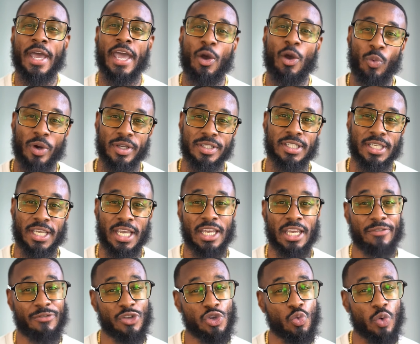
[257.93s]
And once
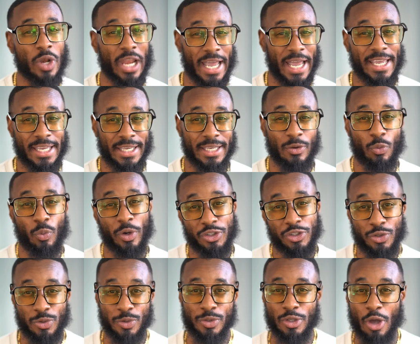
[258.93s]
again, if you like
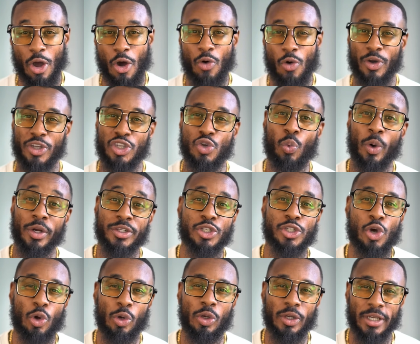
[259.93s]
what you saw and you want to
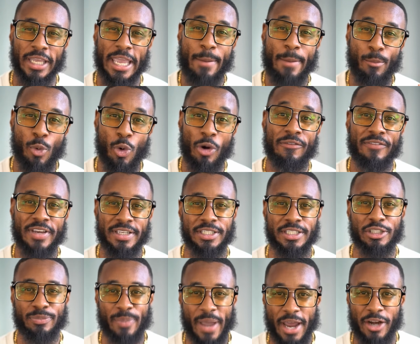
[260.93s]
go look at more
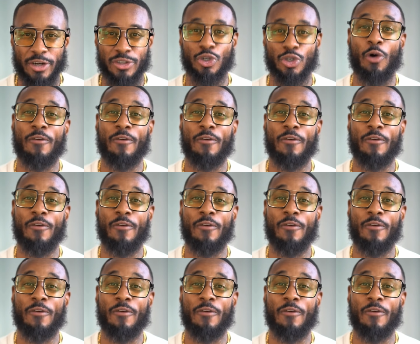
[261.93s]
vintage patterns,